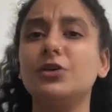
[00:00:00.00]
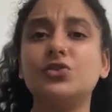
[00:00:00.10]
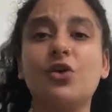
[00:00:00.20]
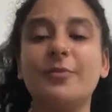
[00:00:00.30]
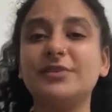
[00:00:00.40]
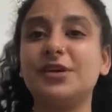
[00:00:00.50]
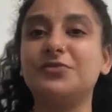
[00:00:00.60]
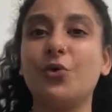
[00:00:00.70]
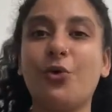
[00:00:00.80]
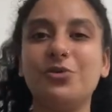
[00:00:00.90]
call myself
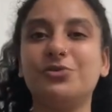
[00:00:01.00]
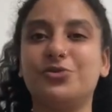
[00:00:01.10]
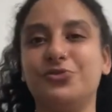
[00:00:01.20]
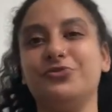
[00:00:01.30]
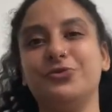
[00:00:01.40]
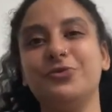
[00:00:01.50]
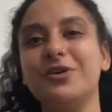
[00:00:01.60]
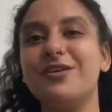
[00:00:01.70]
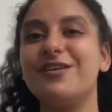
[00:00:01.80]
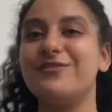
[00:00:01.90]
the oil guru
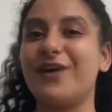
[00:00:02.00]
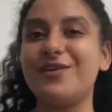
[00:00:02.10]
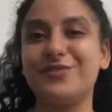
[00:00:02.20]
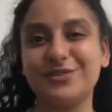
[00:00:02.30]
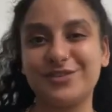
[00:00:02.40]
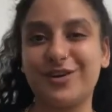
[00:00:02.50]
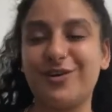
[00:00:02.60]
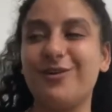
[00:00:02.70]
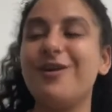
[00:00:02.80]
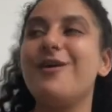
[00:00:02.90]
5 years ago.